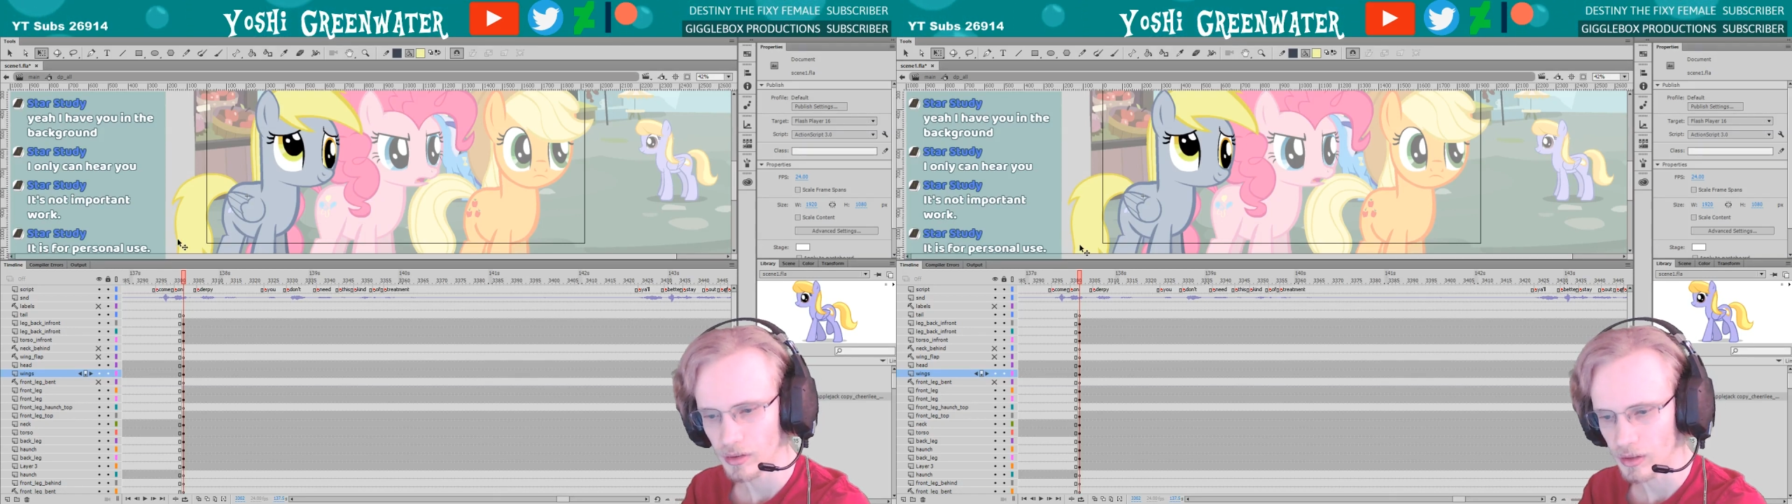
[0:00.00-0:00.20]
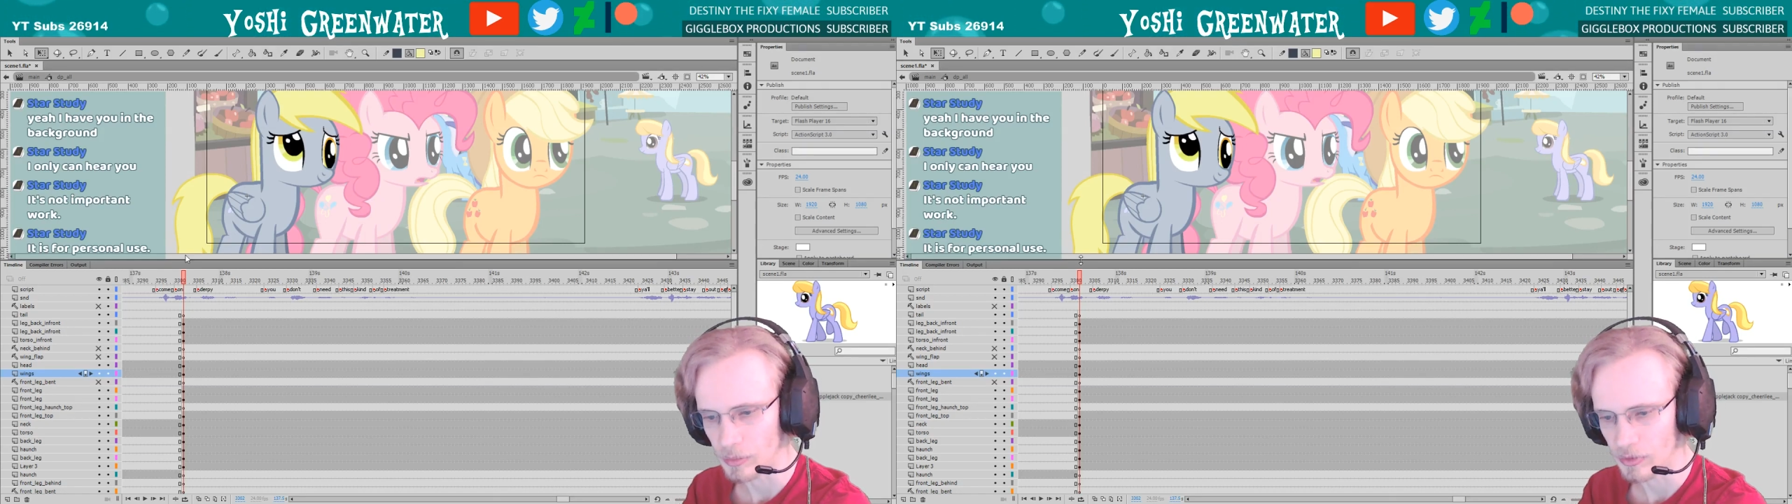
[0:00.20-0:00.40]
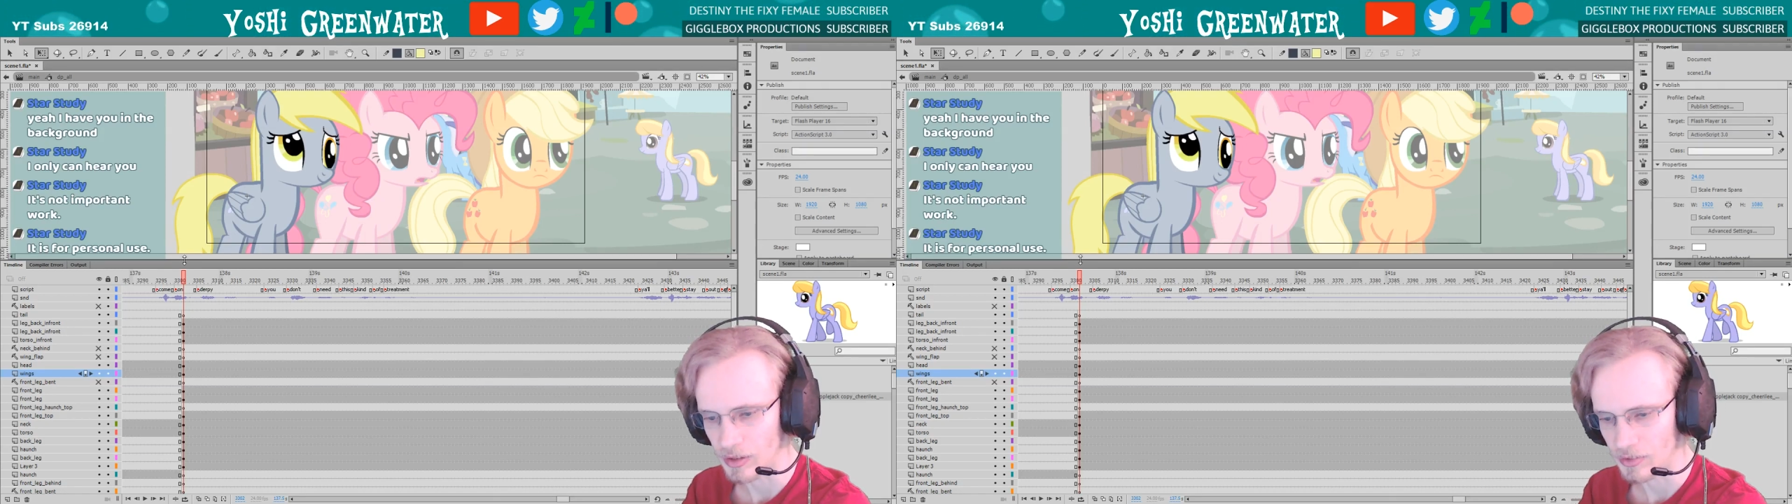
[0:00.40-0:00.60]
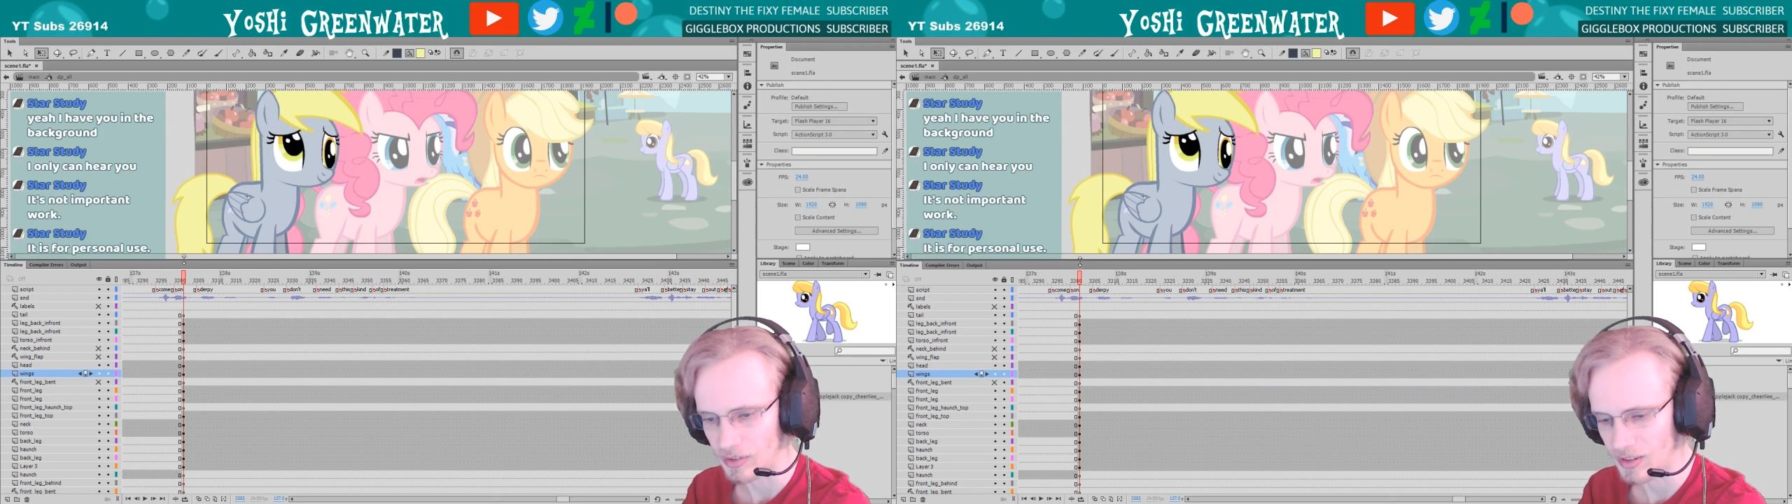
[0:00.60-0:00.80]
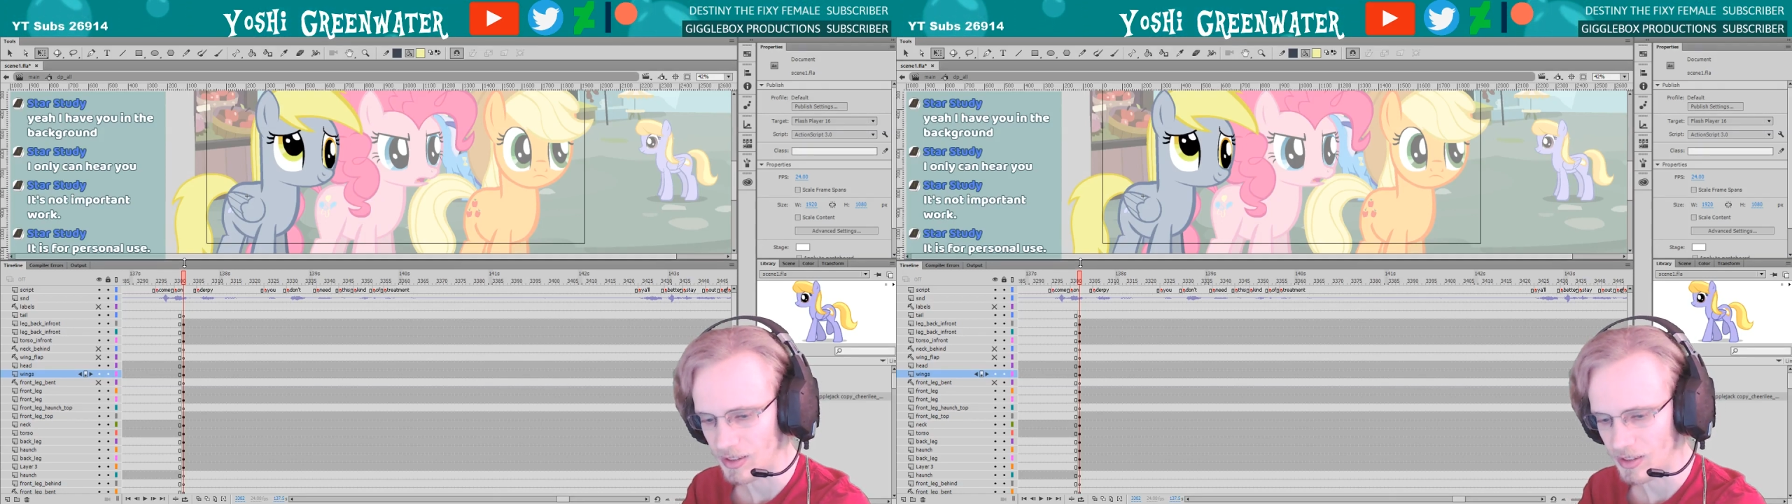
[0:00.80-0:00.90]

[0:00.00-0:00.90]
I'm just guessing.